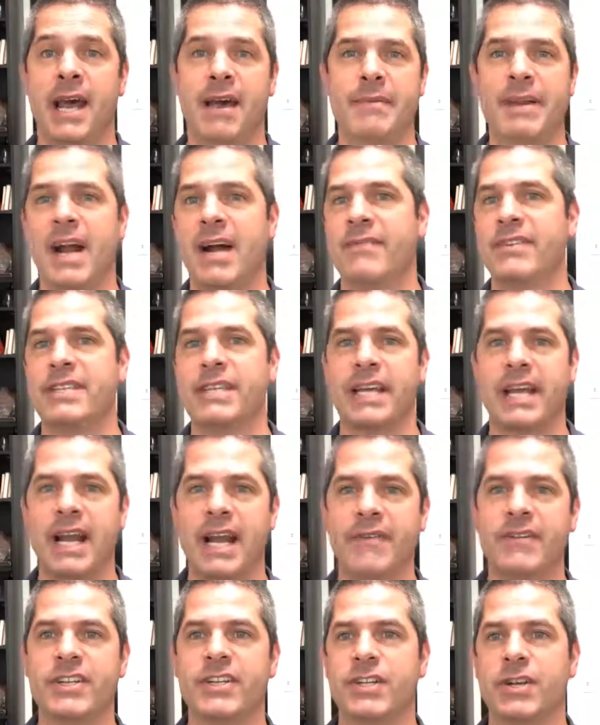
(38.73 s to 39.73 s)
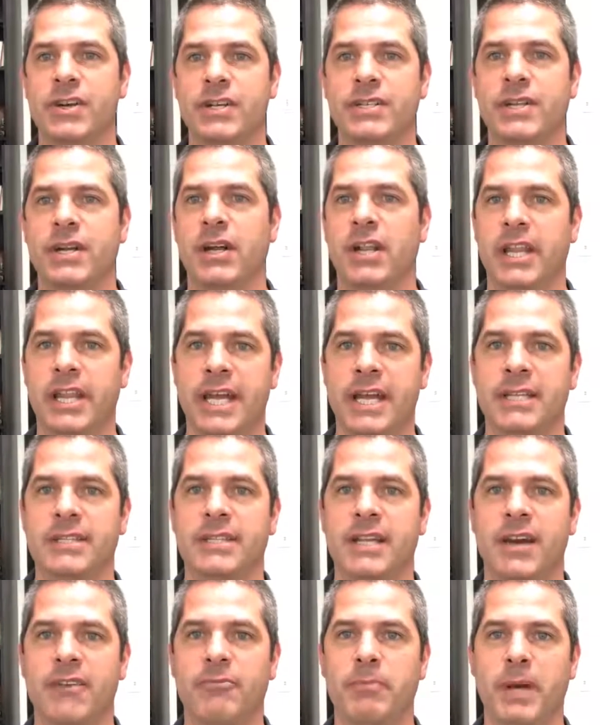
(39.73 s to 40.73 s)
I mean, obviously you got to have insurance and all of that
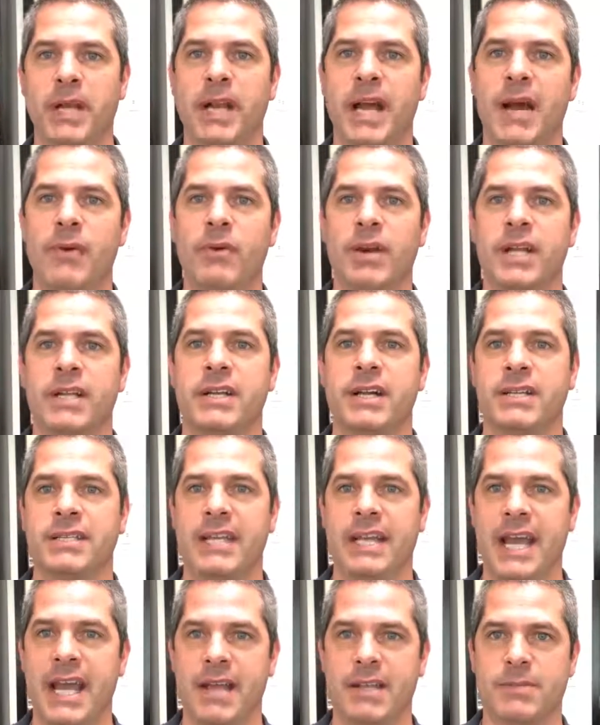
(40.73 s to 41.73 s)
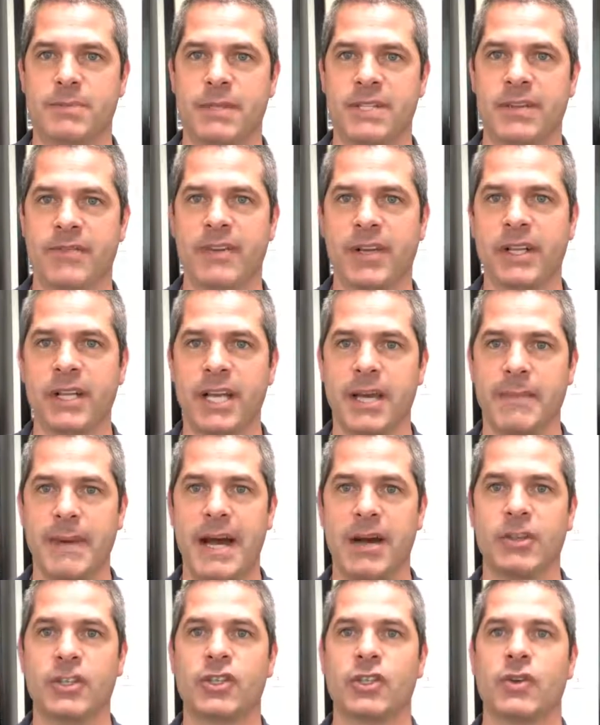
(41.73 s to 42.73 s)
stuff, but I want to talk today specifically
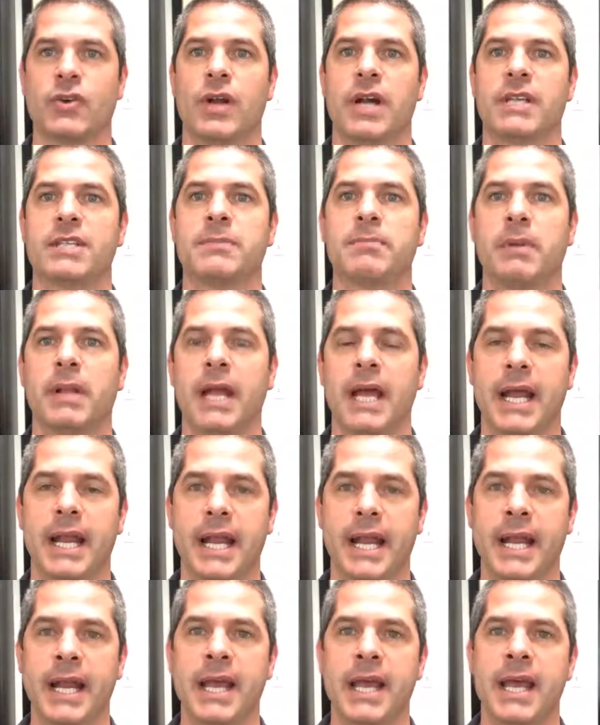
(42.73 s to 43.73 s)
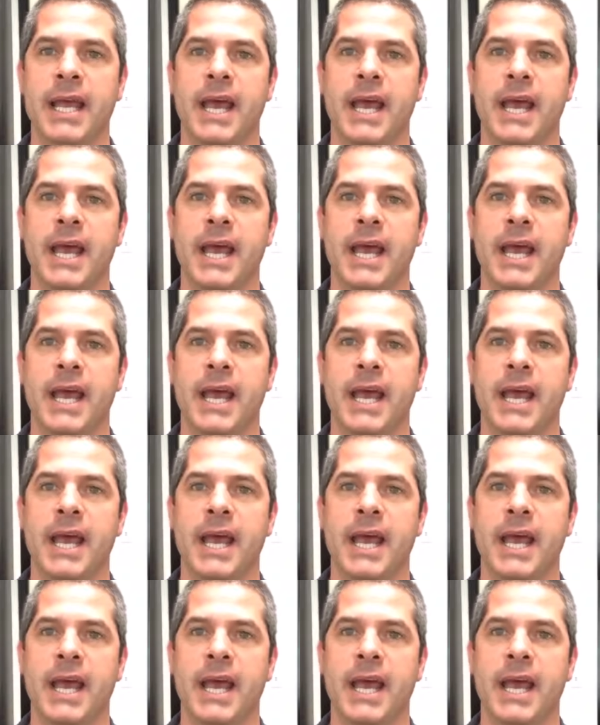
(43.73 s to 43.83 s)
about trust planning.